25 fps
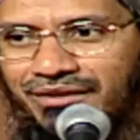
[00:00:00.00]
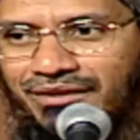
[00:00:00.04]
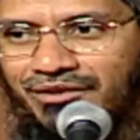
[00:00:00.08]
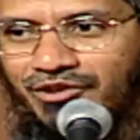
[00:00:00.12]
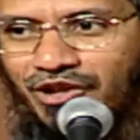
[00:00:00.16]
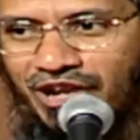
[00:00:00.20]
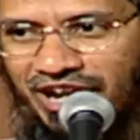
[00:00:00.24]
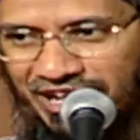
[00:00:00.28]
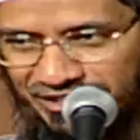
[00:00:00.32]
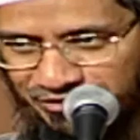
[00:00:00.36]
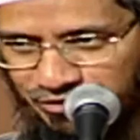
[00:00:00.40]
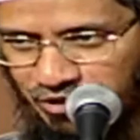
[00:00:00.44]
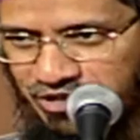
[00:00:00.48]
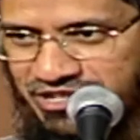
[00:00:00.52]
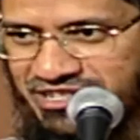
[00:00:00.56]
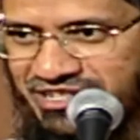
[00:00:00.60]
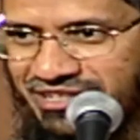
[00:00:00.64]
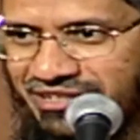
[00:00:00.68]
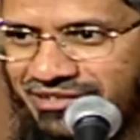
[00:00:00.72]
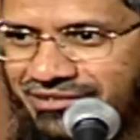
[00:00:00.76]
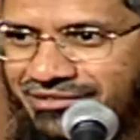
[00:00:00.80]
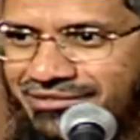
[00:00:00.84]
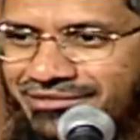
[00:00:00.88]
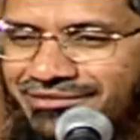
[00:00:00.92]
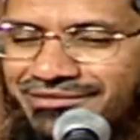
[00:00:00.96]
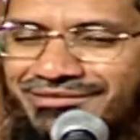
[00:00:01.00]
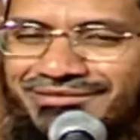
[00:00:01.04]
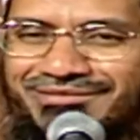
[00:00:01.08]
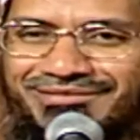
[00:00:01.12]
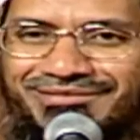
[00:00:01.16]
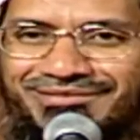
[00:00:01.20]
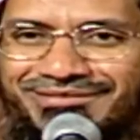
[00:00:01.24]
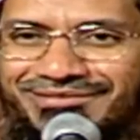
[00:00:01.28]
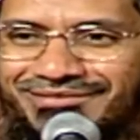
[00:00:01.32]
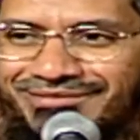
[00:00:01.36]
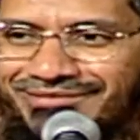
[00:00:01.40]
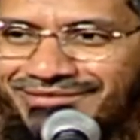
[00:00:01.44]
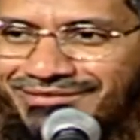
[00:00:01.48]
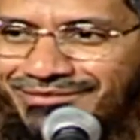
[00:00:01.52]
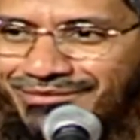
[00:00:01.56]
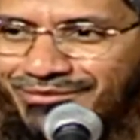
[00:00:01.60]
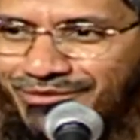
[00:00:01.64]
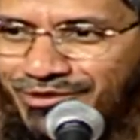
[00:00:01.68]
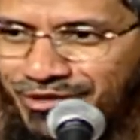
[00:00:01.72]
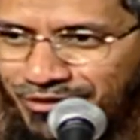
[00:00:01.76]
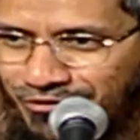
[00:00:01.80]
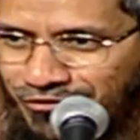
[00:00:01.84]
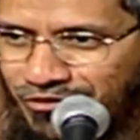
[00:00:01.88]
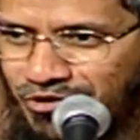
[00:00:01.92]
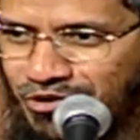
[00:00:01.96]
The last question.
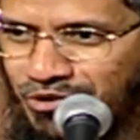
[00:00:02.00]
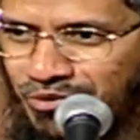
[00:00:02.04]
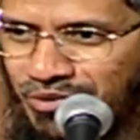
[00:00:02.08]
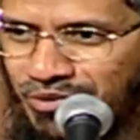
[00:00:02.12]
You know, four